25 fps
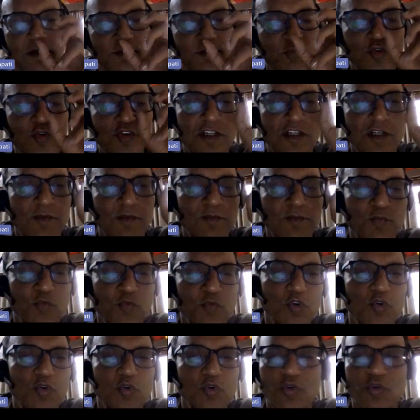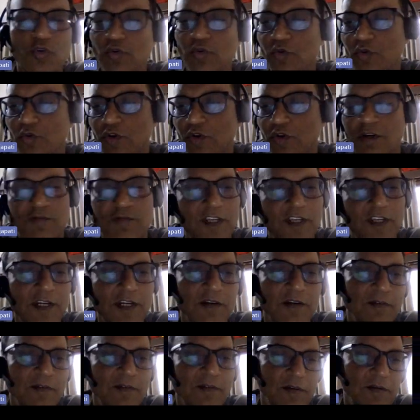post a photo, or we
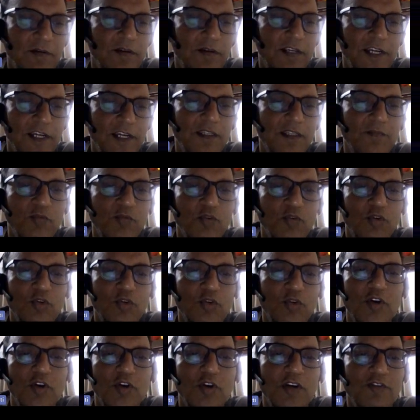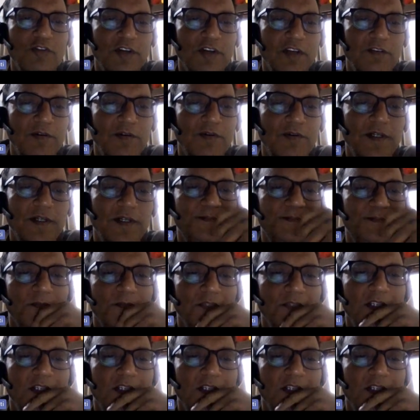can get the photo, whatever they do.